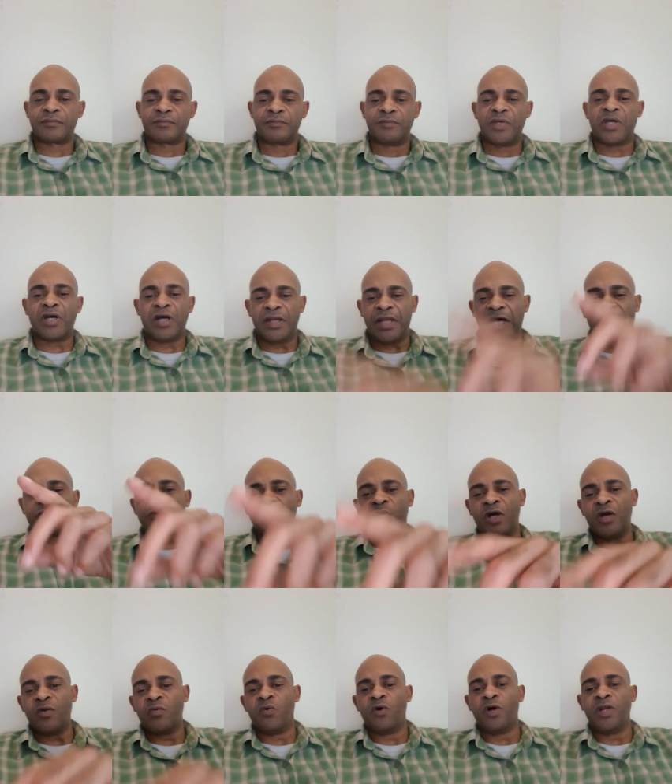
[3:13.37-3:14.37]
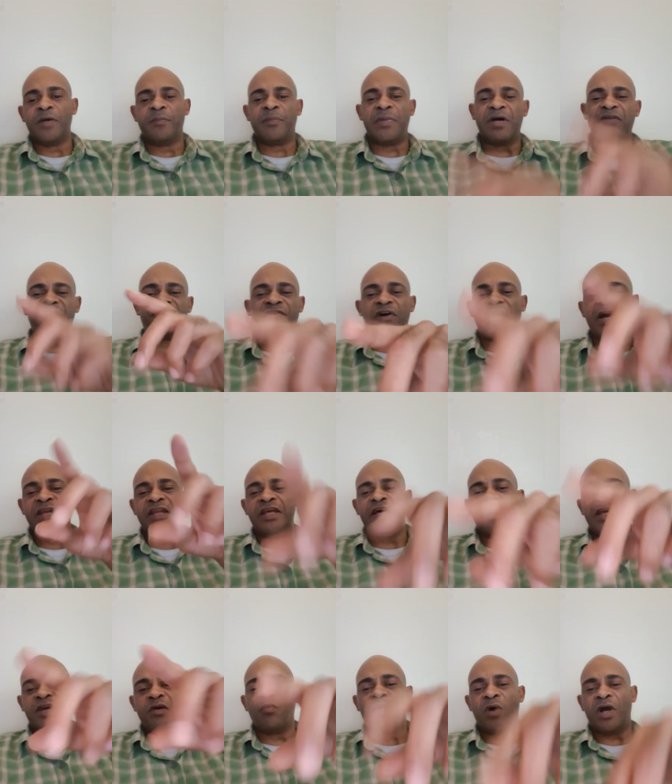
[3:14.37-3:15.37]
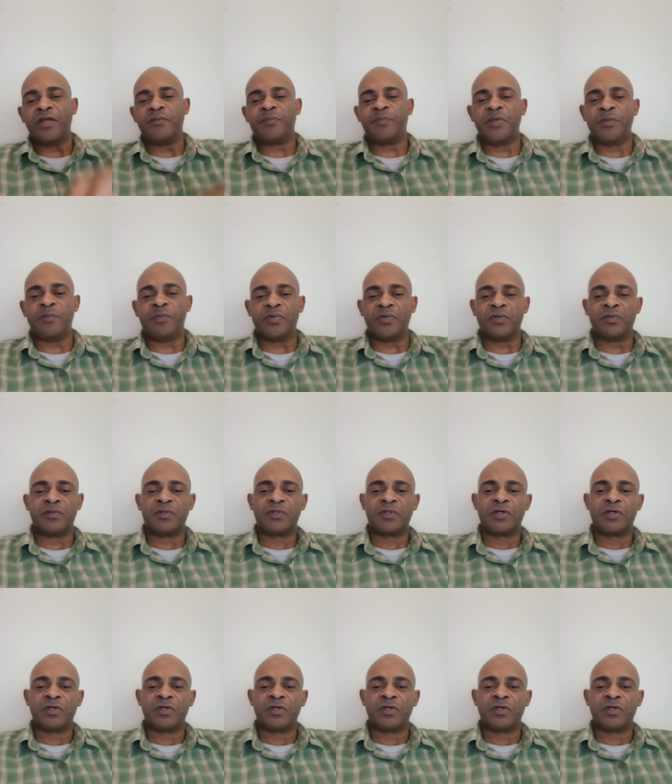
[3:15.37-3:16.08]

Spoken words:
Because that's what it would have been for any of the white people.